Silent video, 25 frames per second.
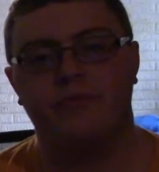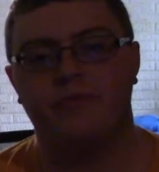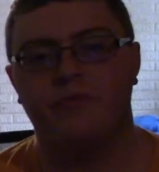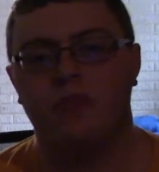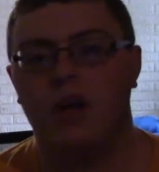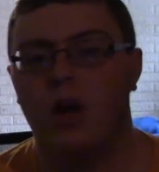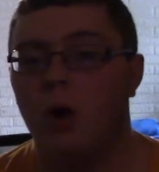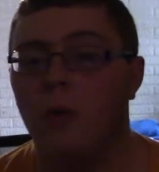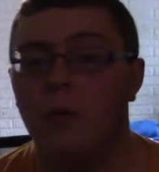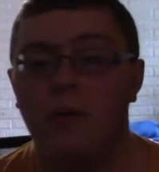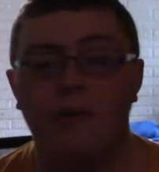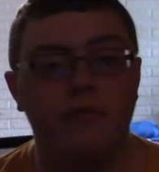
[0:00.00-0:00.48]

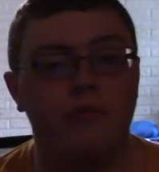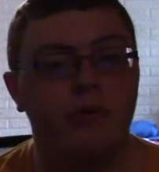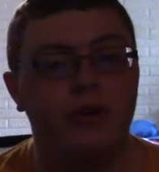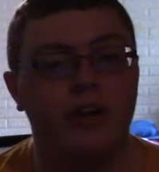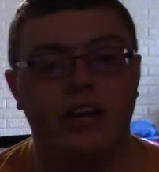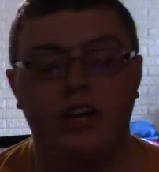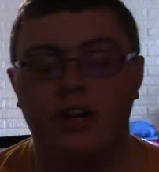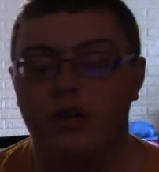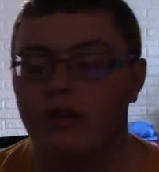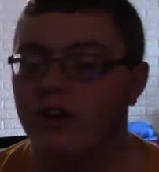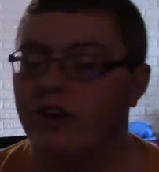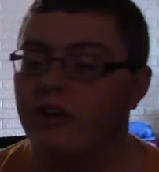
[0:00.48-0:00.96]
hope everyone
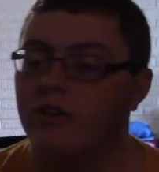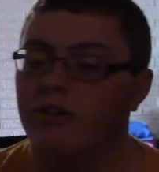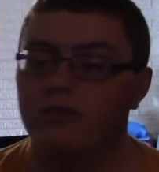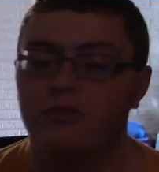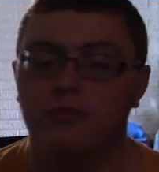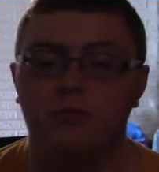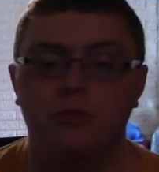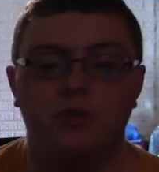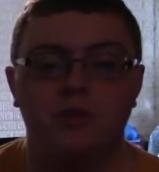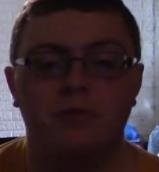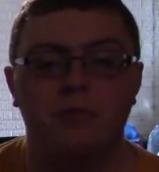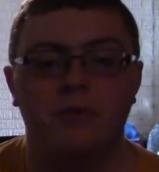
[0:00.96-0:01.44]
had a great
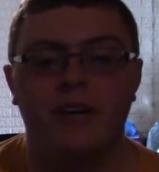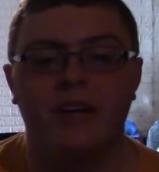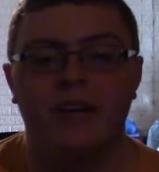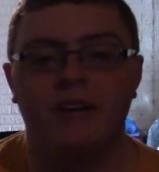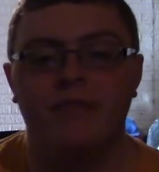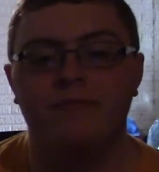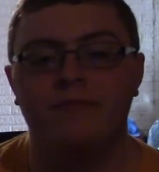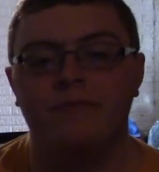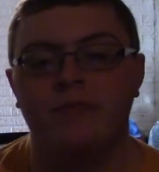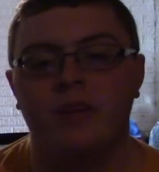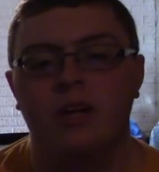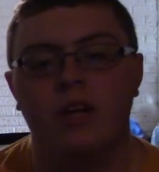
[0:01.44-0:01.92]
Christmas, man.
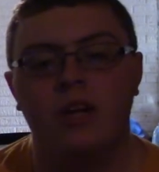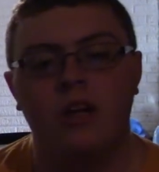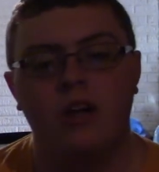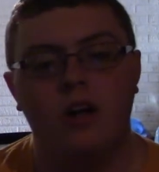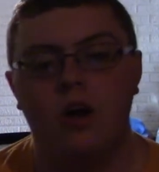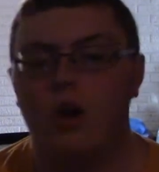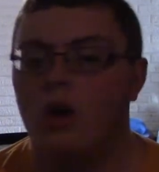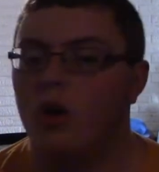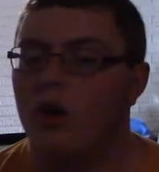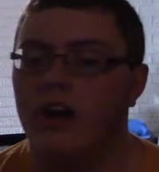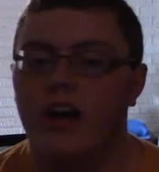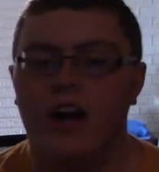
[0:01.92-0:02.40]

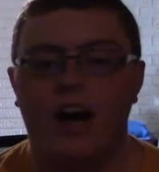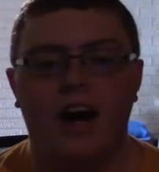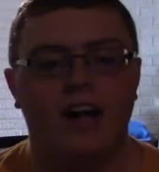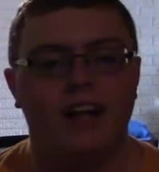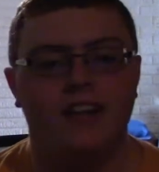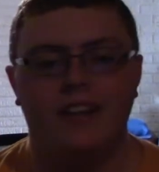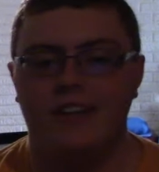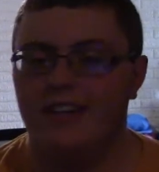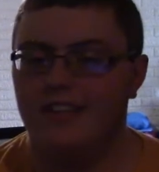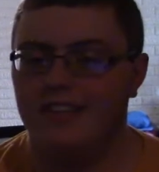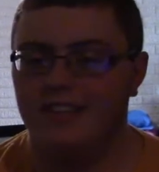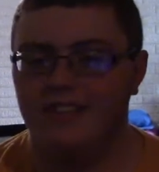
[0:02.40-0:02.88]
A great
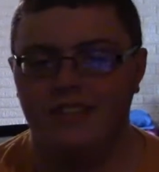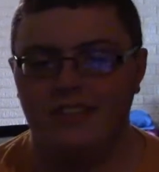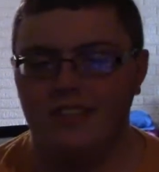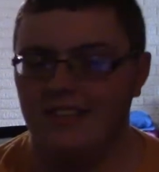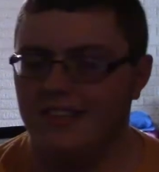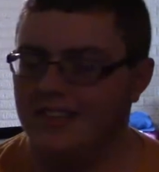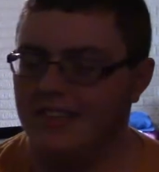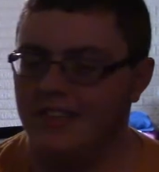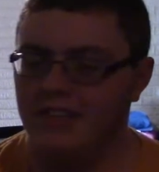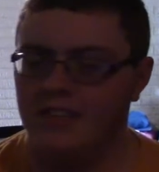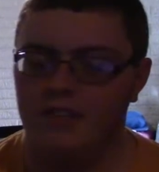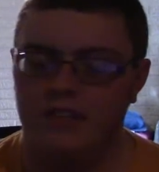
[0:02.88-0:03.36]
holiday
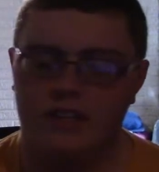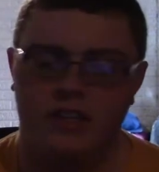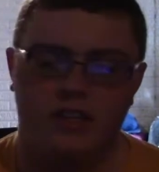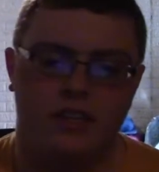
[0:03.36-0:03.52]
season